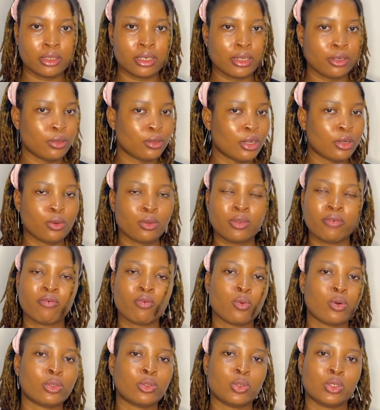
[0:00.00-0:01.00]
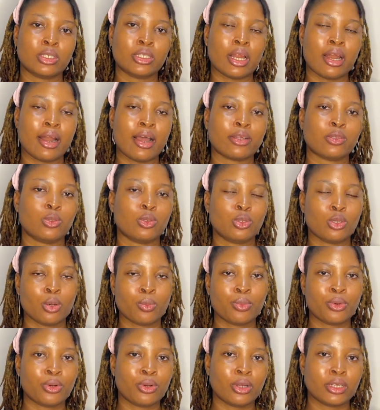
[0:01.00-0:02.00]
They don't even want to interact with your
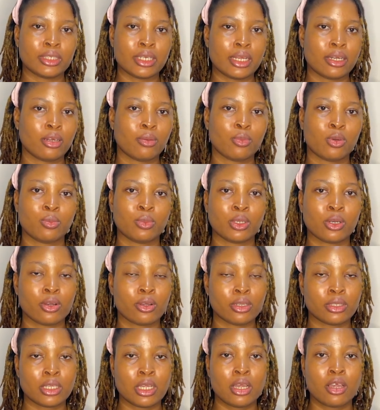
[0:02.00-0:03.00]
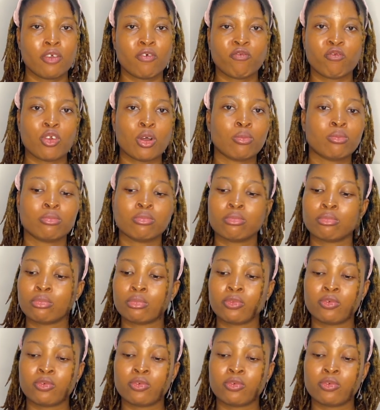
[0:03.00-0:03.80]
product anymore, because from